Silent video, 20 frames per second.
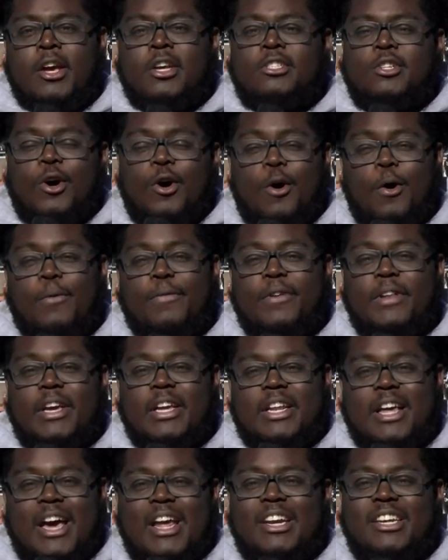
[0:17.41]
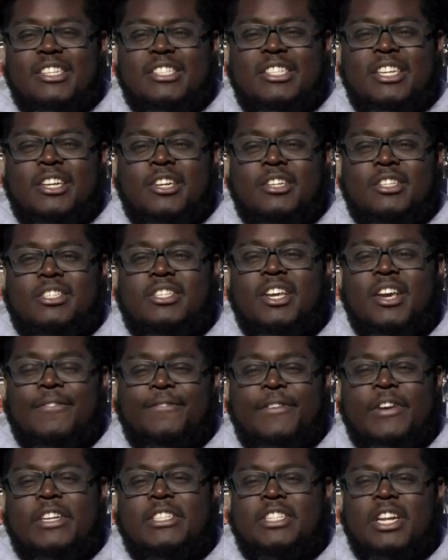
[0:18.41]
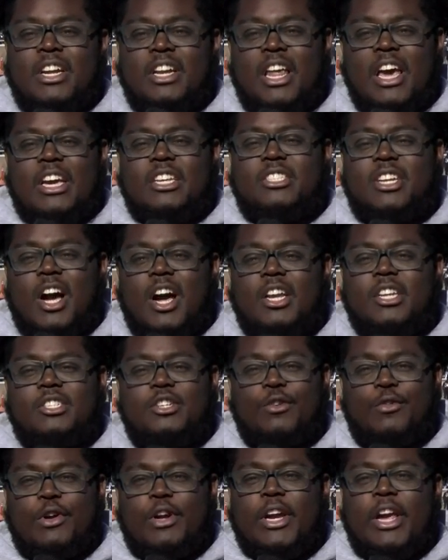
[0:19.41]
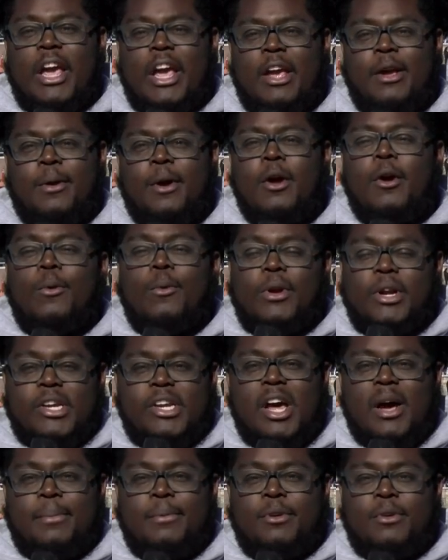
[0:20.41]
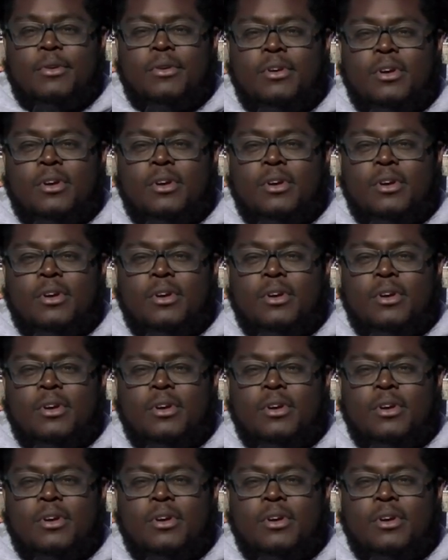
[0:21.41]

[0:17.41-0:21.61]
So hopefully a lot of these seniors can finish their last college career game with a W.